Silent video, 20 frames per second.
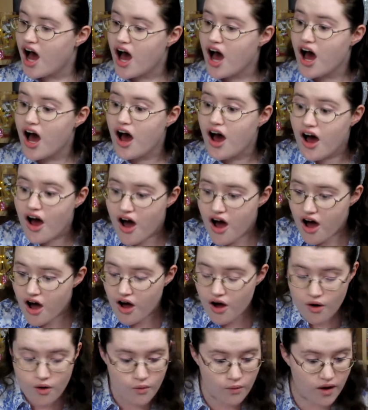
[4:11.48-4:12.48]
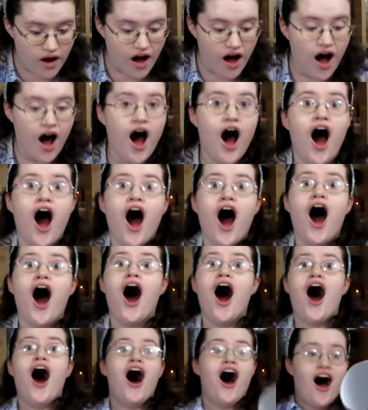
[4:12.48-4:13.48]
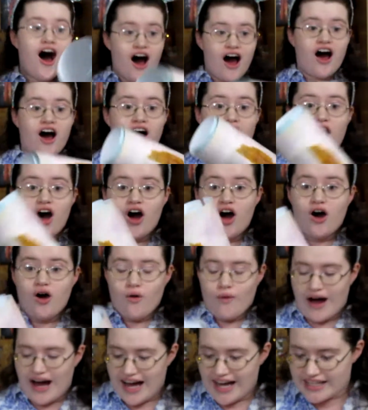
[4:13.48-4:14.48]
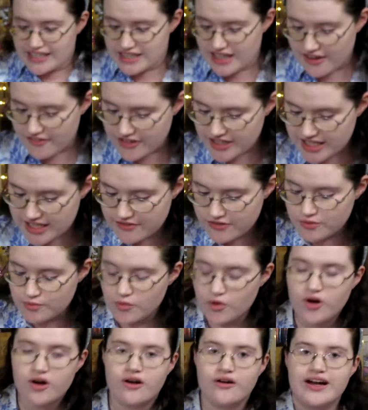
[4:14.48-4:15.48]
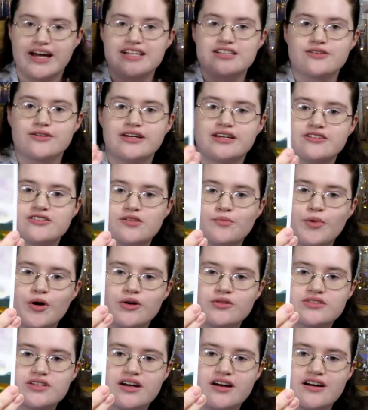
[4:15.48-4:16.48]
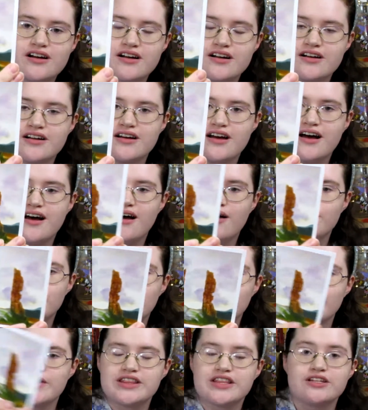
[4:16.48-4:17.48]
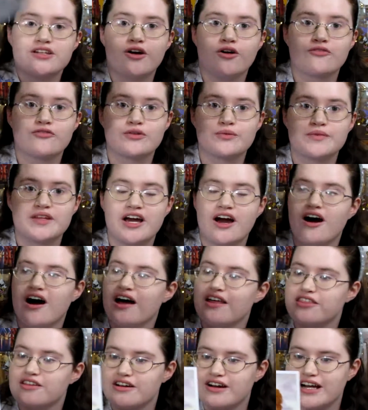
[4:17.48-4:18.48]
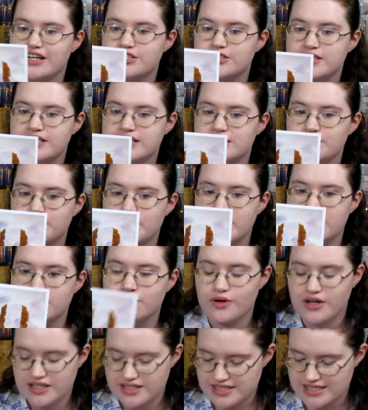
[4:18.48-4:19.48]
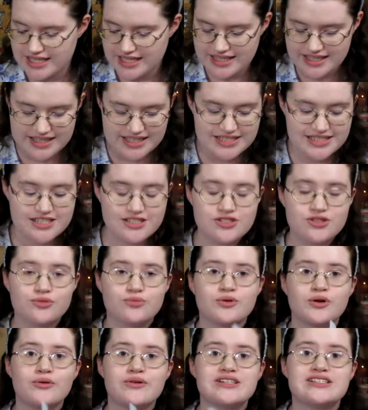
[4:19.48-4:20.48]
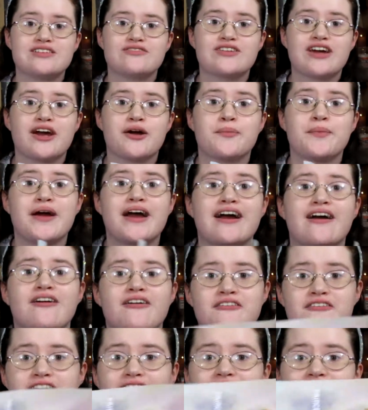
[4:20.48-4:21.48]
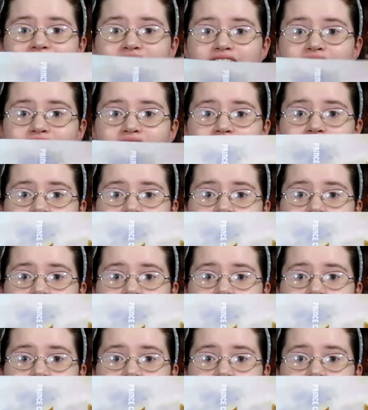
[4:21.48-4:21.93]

Oh! Oh, I love it even more. Okay, so here's the postcard um, with the note from the author, and she explained what scene. This is the ruins of Cair Paravel.